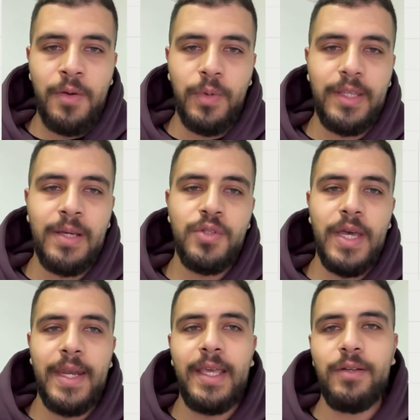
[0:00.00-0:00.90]
When it comes
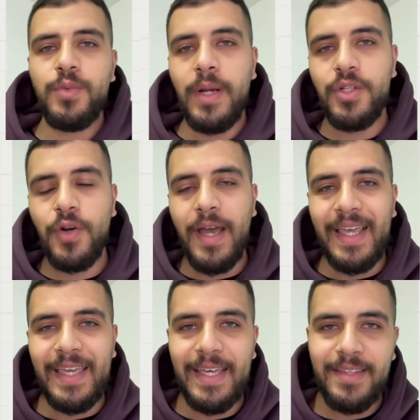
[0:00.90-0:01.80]
to ad account structure,
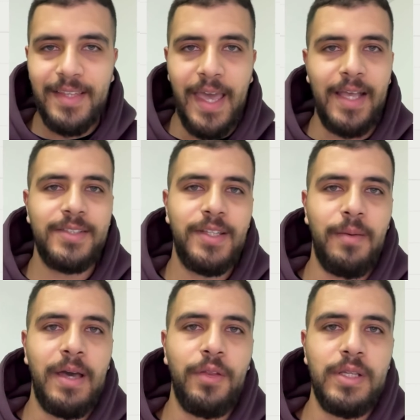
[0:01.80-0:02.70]
I get asked
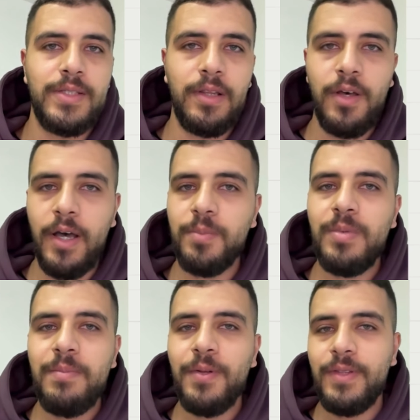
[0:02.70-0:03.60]
about this a lot.
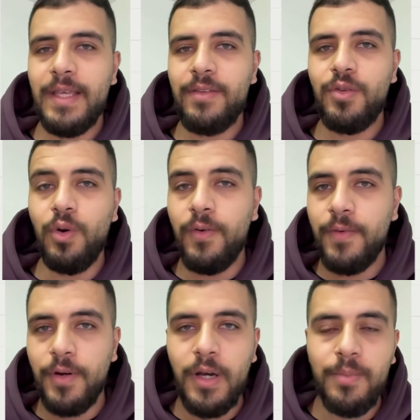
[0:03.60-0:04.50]
People tend to
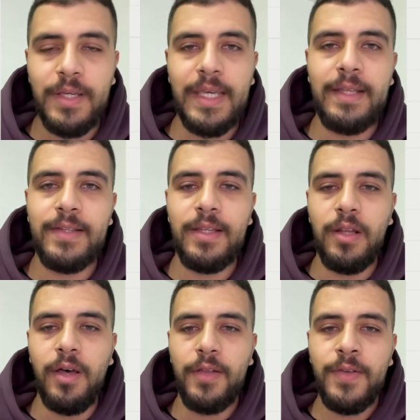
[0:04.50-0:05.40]
overcomplicate it
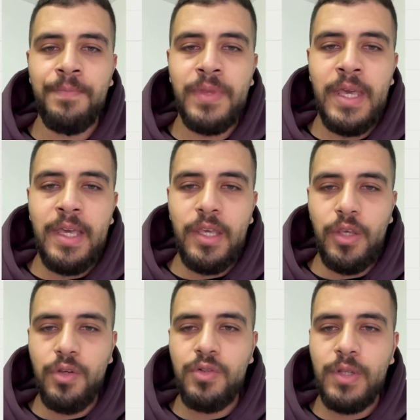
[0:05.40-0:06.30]
a lot.
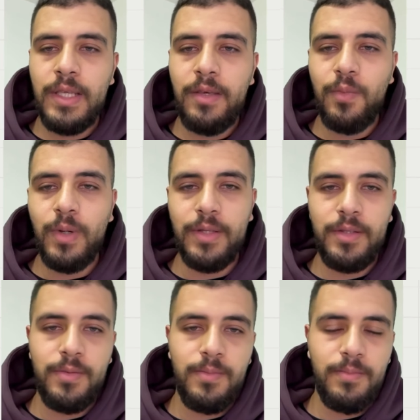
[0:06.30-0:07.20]
Usually
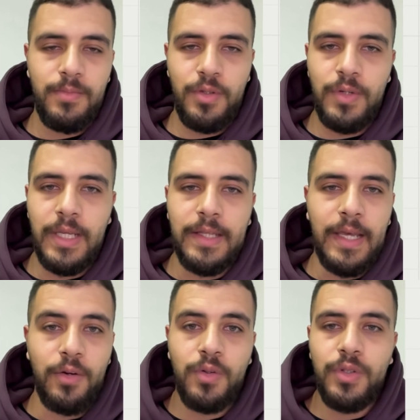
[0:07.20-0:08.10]
what you need,
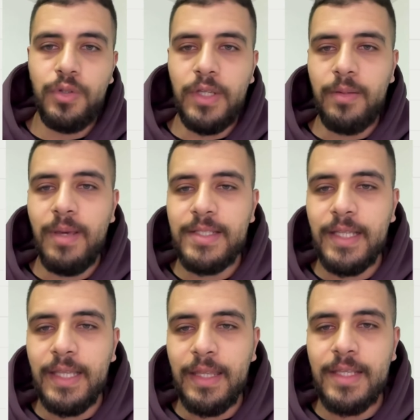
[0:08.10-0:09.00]
and all you need
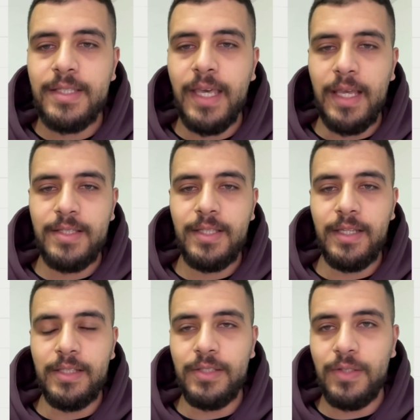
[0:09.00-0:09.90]
basically in this case,
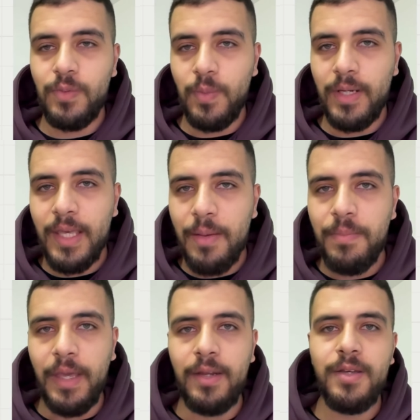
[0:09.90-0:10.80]
is one
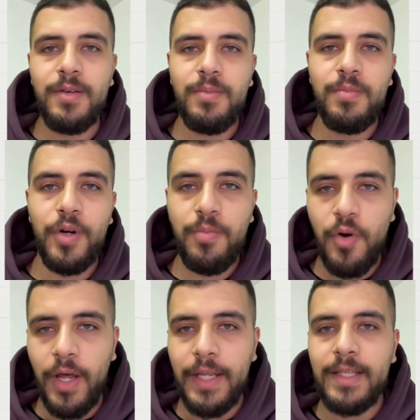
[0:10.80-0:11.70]
campaign per
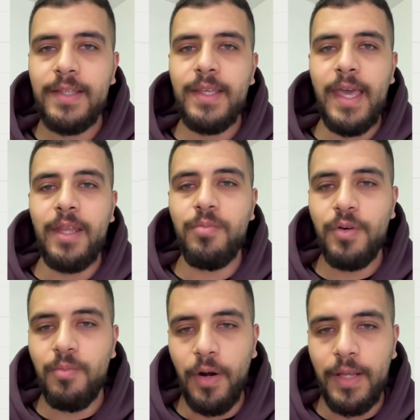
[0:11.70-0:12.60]
product and
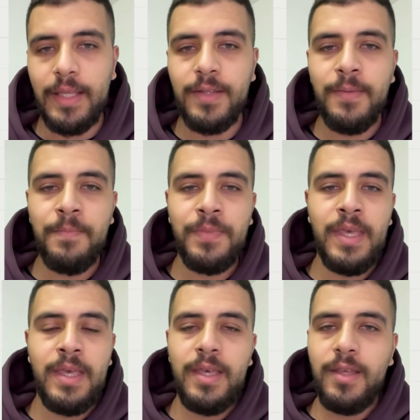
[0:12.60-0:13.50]
per market.
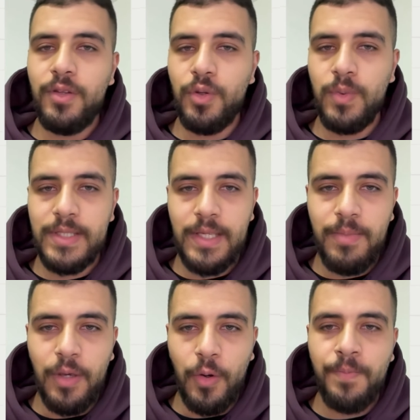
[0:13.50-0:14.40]
Do a
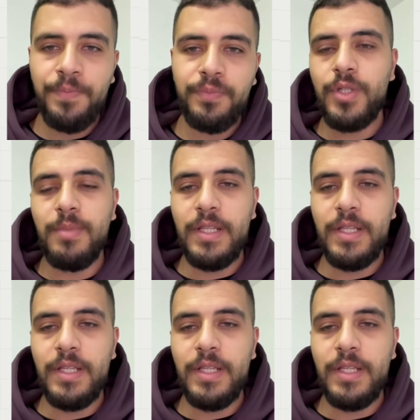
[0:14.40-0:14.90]
CBO, which